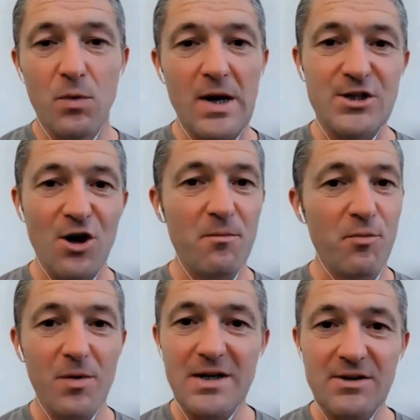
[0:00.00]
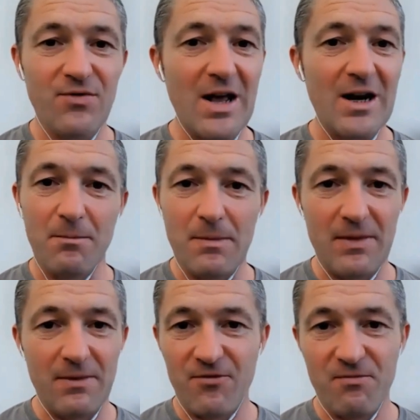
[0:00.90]
we don't probably develop
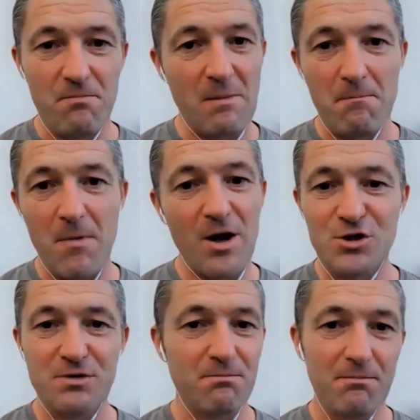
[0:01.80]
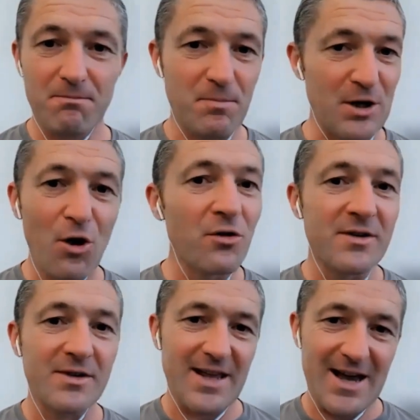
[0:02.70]
much right
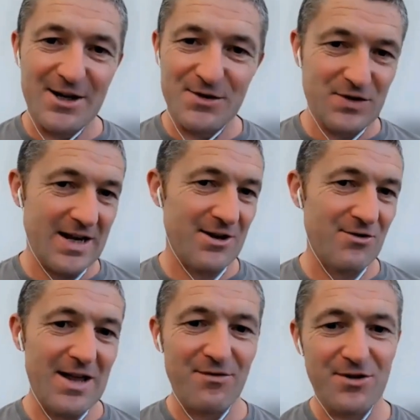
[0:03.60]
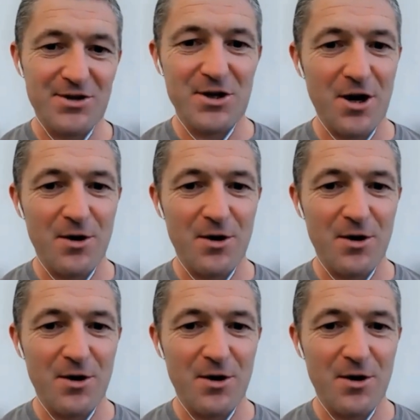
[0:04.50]
beyond the age of 10 or 11 you